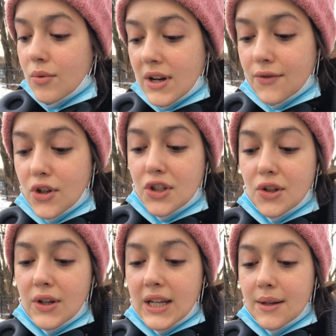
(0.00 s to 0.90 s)
whatever you're
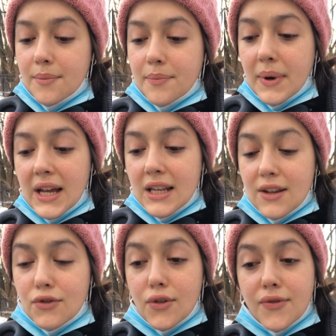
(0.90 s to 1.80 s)
doing, but
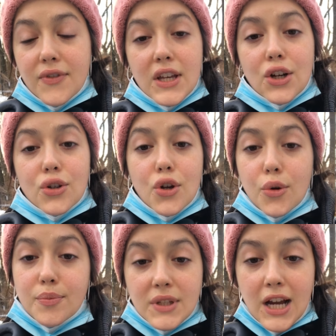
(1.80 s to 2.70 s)
if you feel
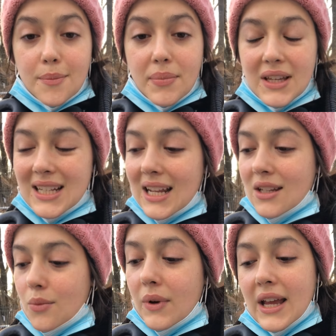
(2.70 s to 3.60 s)
cooped up in
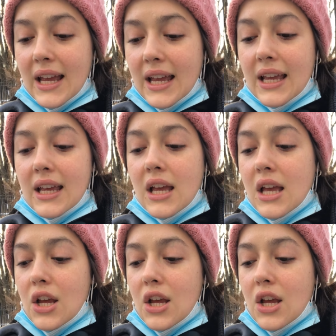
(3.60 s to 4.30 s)
any way,